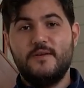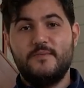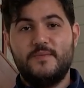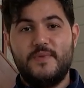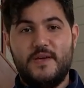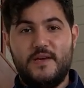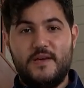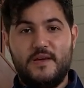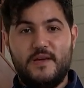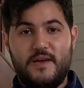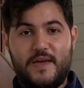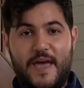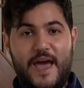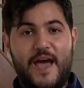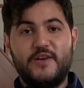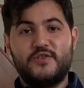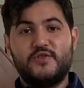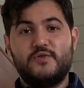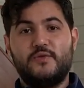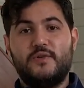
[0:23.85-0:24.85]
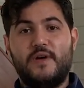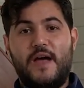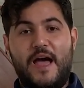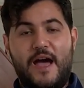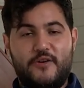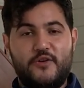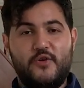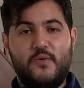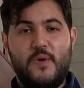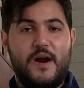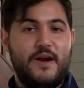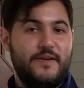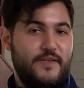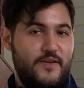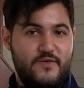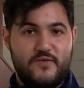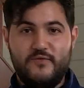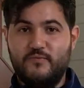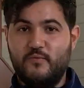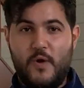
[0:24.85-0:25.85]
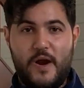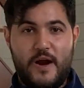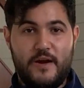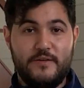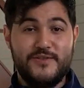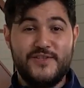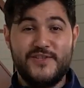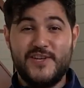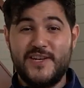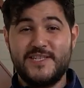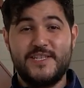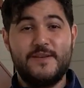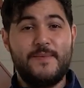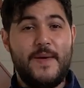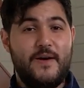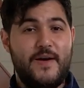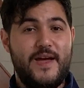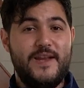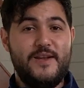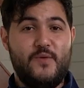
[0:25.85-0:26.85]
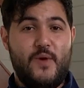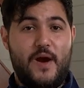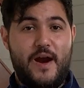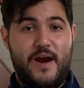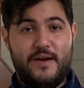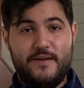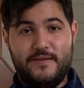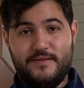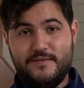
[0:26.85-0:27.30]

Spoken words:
being casual outerwear that you can wear just about anywhere.